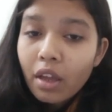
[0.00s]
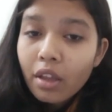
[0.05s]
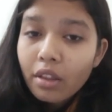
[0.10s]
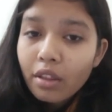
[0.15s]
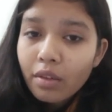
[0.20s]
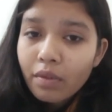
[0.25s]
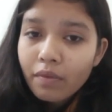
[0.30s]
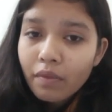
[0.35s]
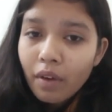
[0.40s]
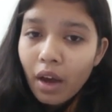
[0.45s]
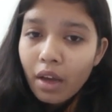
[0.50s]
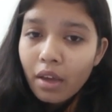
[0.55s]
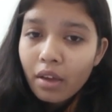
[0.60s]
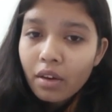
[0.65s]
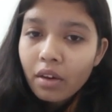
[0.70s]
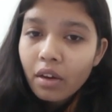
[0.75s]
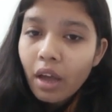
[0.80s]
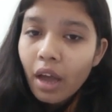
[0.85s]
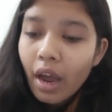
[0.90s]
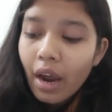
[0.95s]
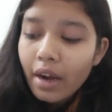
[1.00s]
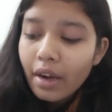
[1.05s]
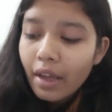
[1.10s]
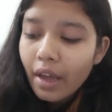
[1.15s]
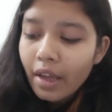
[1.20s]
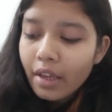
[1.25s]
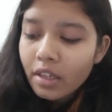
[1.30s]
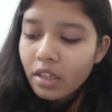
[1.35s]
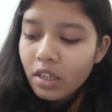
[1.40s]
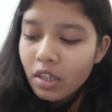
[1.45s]
The fire had
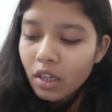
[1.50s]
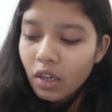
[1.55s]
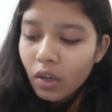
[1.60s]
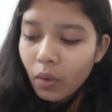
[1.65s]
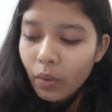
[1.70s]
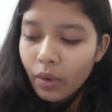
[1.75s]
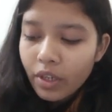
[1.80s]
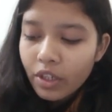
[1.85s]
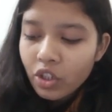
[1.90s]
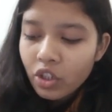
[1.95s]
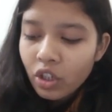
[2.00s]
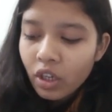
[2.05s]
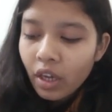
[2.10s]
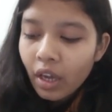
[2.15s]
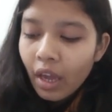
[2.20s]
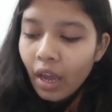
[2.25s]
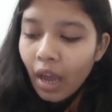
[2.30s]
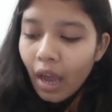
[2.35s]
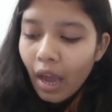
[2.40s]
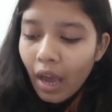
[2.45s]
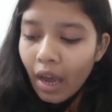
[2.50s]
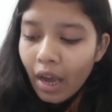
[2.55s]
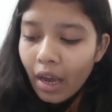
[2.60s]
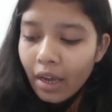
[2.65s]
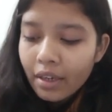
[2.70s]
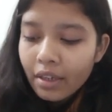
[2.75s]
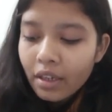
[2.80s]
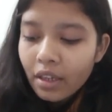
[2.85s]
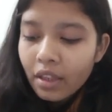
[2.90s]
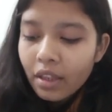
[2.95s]
extinguished
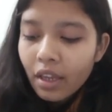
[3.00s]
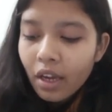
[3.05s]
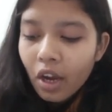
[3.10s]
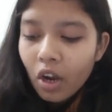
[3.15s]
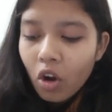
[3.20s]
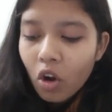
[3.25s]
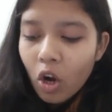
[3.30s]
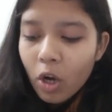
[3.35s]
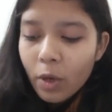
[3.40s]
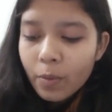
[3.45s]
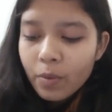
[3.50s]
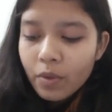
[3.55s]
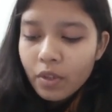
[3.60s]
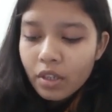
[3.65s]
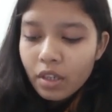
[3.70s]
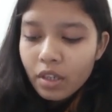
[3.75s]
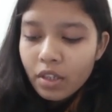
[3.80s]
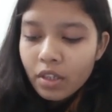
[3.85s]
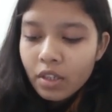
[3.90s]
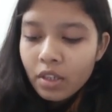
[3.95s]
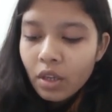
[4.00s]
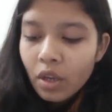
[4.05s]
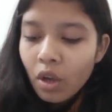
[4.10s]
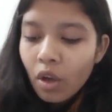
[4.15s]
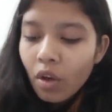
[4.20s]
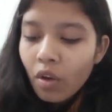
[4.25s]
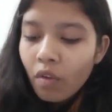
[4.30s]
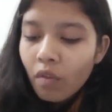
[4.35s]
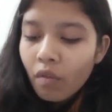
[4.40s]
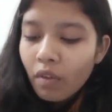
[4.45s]
and their corpses
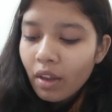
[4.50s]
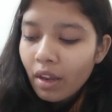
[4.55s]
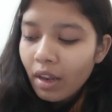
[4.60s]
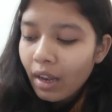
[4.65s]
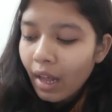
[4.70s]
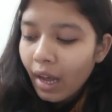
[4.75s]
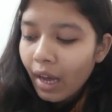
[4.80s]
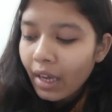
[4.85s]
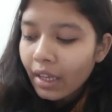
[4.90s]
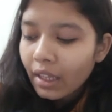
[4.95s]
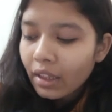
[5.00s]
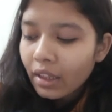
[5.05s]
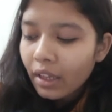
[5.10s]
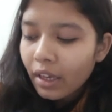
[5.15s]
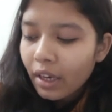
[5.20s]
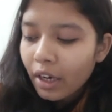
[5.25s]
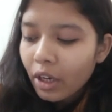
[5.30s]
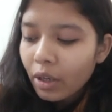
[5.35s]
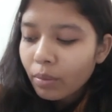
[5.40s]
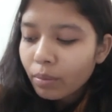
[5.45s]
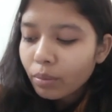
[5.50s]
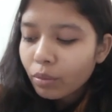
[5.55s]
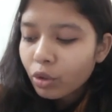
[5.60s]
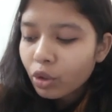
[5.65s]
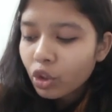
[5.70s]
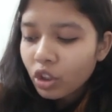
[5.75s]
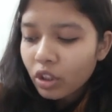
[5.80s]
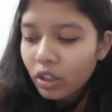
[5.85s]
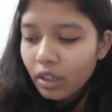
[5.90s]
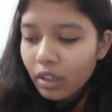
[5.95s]
were lying there
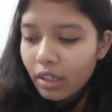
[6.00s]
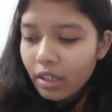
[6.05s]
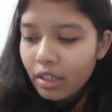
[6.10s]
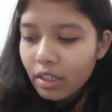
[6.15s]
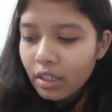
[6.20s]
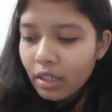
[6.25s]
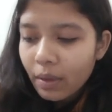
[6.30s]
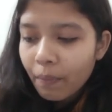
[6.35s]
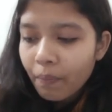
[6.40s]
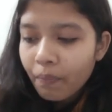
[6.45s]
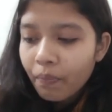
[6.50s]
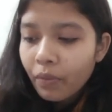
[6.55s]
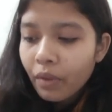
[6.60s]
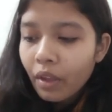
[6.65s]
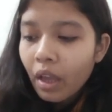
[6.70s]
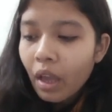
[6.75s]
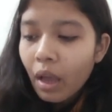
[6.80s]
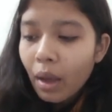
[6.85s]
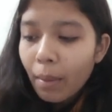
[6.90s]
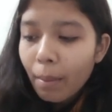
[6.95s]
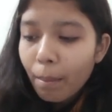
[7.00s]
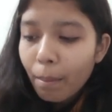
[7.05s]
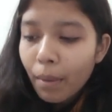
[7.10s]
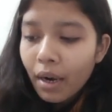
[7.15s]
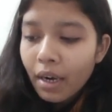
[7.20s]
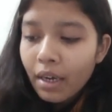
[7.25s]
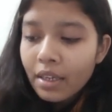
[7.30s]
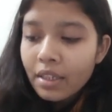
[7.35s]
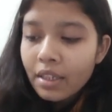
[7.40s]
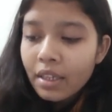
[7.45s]
motionless.
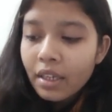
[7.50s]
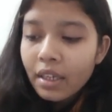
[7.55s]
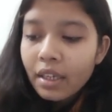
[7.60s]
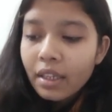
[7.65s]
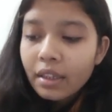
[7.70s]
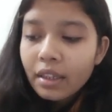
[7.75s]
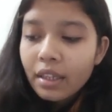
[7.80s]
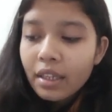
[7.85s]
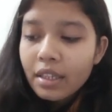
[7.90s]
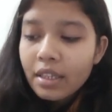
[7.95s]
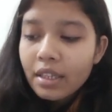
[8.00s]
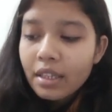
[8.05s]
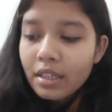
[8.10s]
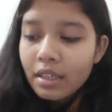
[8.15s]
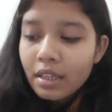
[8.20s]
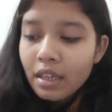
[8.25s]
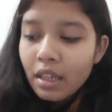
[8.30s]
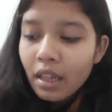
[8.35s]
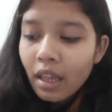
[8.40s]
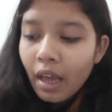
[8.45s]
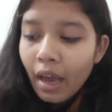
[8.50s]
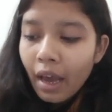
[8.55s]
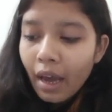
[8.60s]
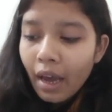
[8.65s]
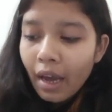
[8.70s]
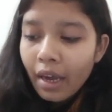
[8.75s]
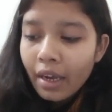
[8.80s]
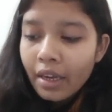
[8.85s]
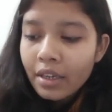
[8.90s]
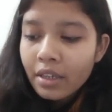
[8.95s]
But they still
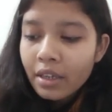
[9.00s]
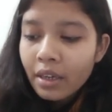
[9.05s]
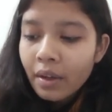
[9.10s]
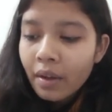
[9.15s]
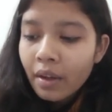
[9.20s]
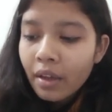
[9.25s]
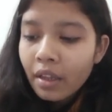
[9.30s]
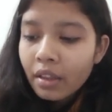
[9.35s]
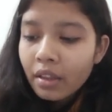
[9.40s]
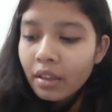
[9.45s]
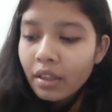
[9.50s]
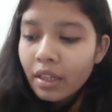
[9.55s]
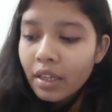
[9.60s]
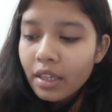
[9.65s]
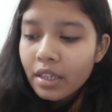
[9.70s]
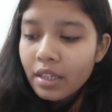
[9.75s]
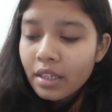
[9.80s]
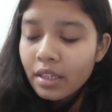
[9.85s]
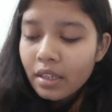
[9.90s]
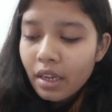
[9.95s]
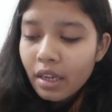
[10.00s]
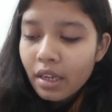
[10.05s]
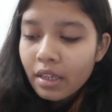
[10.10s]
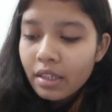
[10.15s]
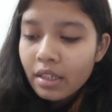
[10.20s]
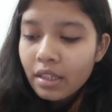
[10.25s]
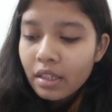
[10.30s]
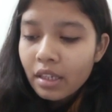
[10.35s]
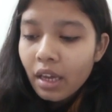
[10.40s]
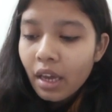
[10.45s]
had their
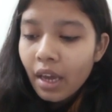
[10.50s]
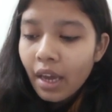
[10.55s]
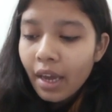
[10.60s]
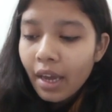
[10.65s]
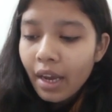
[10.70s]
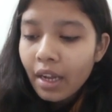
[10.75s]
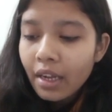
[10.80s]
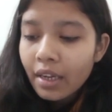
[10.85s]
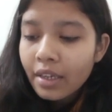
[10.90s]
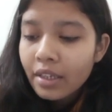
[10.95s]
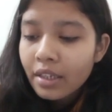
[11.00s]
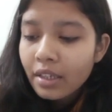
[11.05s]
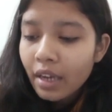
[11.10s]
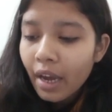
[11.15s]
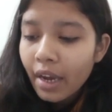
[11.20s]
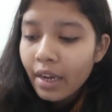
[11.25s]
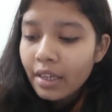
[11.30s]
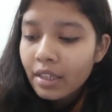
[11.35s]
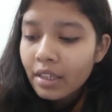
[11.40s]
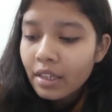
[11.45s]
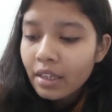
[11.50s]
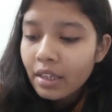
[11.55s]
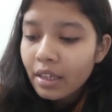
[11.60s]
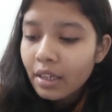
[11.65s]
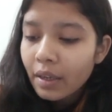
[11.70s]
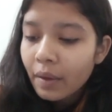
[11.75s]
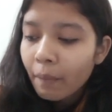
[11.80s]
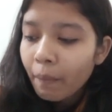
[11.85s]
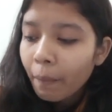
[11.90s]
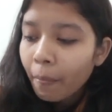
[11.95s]
sticks held
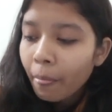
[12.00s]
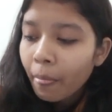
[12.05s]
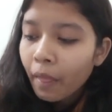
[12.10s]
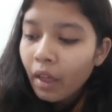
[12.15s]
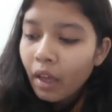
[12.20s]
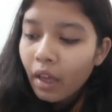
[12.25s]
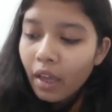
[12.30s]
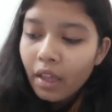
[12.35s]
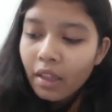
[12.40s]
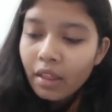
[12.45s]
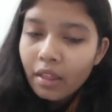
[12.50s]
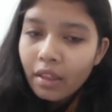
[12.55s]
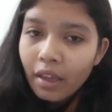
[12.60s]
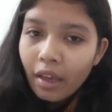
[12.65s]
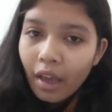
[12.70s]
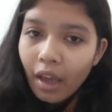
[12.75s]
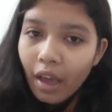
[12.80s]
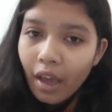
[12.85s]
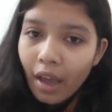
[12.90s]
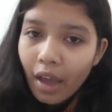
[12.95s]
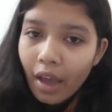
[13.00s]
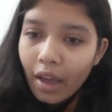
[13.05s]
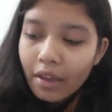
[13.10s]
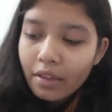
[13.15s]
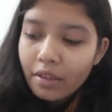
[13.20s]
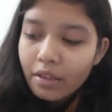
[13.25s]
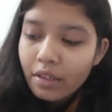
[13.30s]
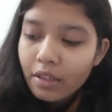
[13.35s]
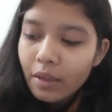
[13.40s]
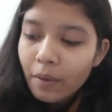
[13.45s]
tightly in their
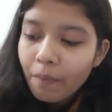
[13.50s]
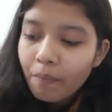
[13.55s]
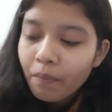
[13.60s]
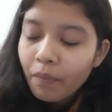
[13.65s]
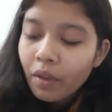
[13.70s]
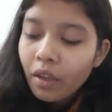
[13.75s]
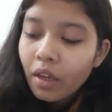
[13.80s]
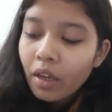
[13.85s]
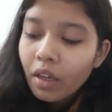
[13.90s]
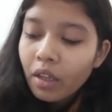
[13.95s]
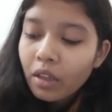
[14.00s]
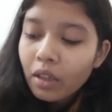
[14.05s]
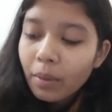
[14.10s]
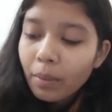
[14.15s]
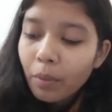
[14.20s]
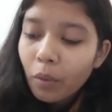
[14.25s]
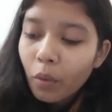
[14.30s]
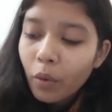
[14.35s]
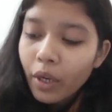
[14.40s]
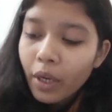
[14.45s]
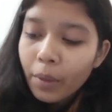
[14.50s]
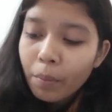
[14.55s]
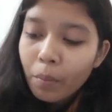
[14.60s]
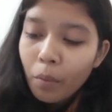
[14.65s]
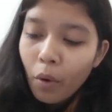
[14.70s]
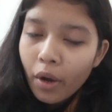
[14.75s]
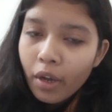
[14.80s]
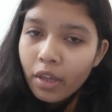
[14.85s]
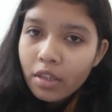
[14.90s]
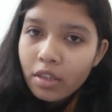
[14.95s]
hands. The poet
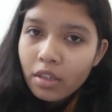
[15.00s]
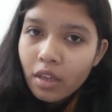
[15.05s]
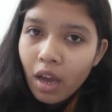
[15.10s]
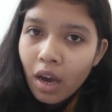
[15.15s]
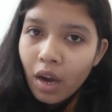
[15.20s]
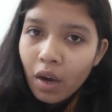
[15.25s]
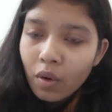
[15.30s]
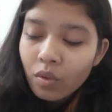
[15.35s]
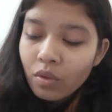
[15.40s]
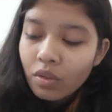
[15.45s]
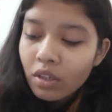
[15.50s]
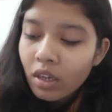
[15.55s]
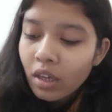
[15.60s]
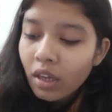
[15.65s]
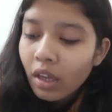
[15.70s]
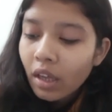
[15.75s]
points out